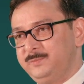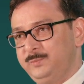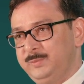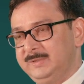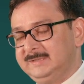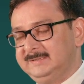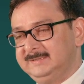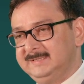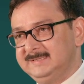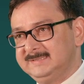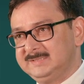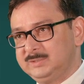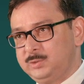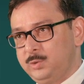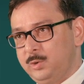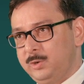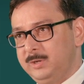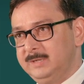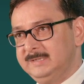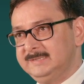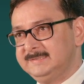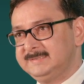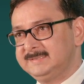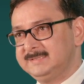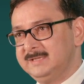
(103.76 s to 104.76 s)
with these
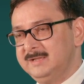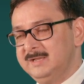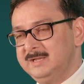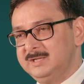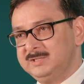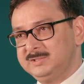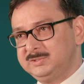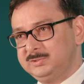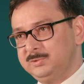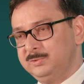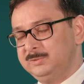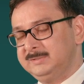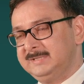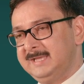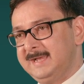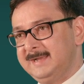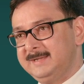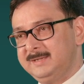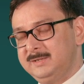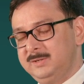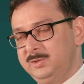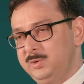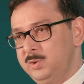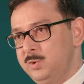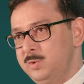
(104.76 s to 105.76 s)
coils so
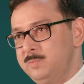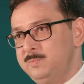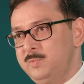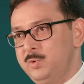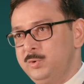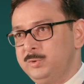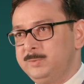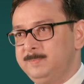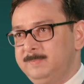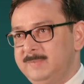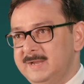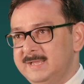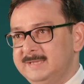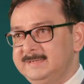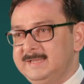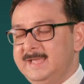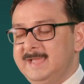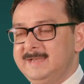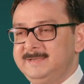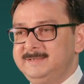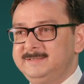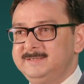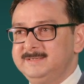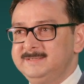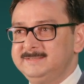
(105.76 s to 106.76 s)
that no more blood
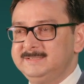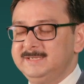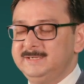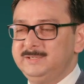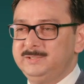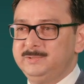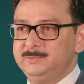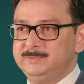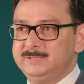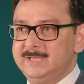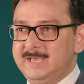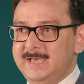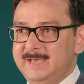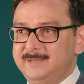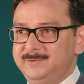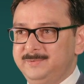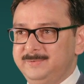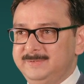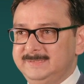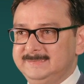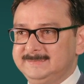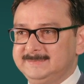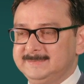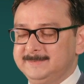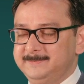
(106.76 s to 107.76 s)
enters into the
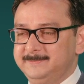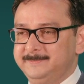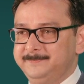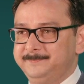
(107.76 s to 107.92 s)
aneurysm.